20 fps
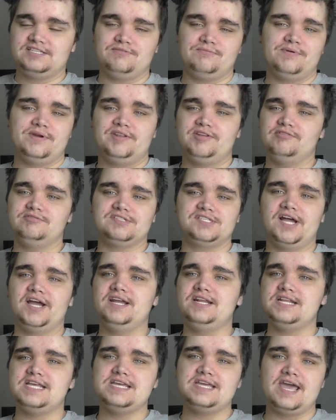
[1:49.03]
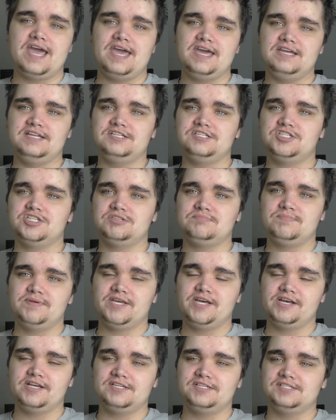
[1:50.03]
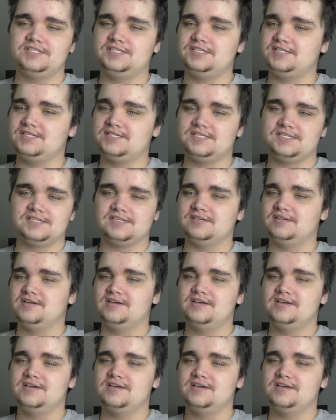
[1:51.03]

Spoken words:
to Windows 98 just because